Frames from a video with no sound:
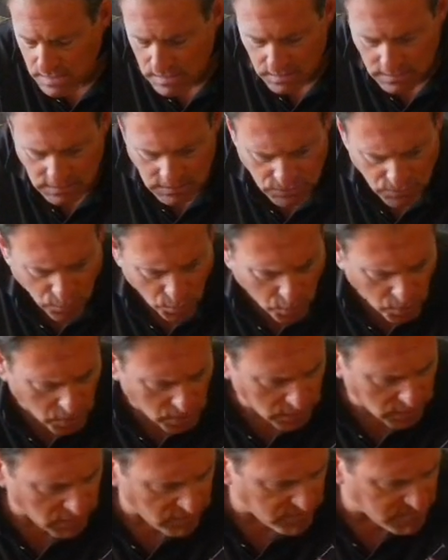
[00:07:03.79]
In this
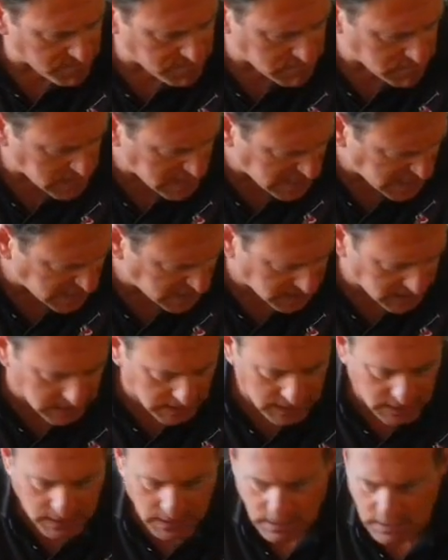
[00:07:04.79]
world of meat
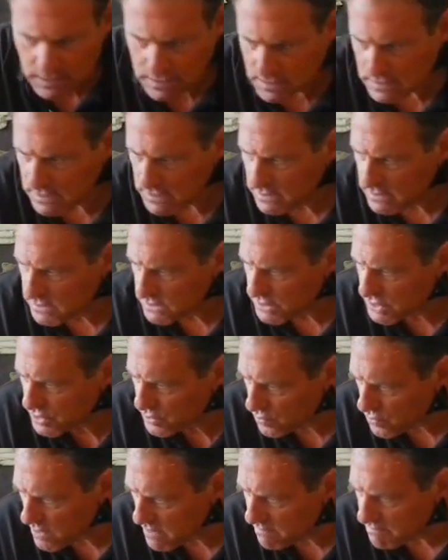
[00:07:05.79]
and
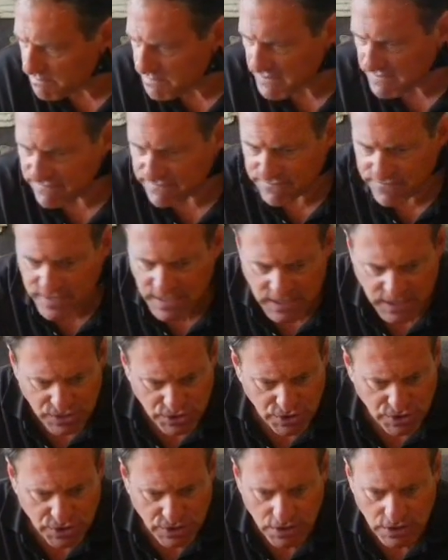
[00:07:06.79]
shrimp and
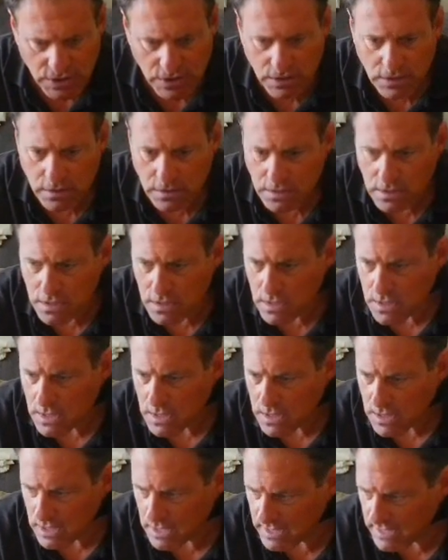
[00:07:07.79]
fish,
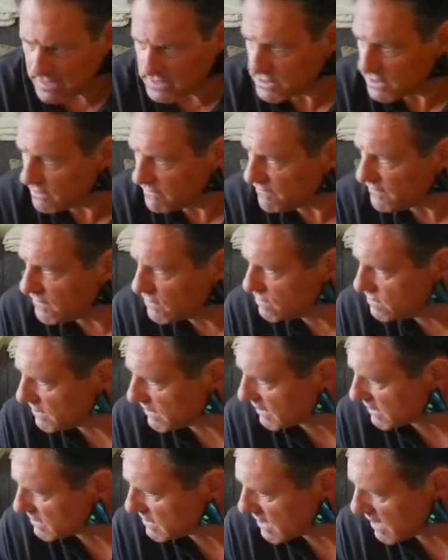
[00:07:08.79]
it gets
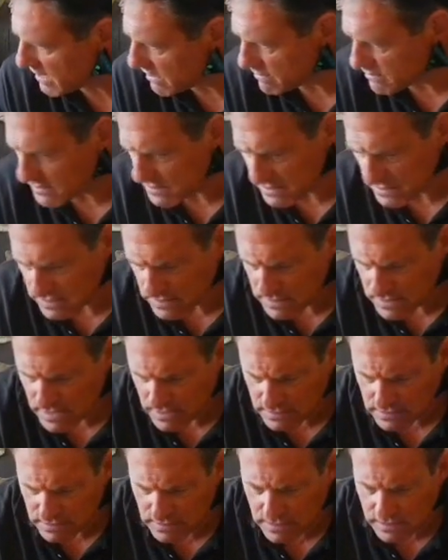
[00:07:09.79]
confusing at times,
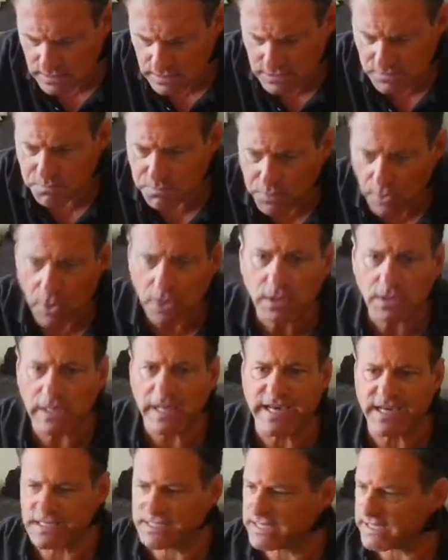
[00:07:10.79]
and this book
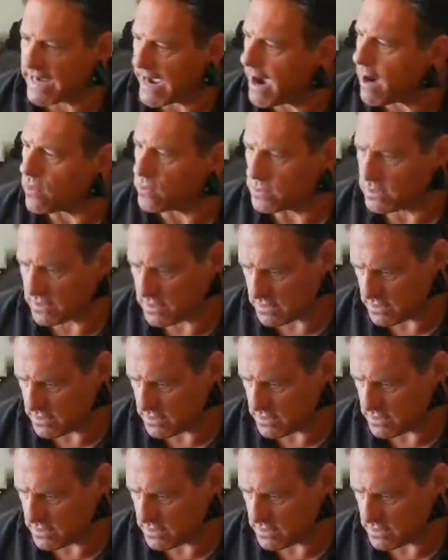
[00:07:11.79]
lays it out.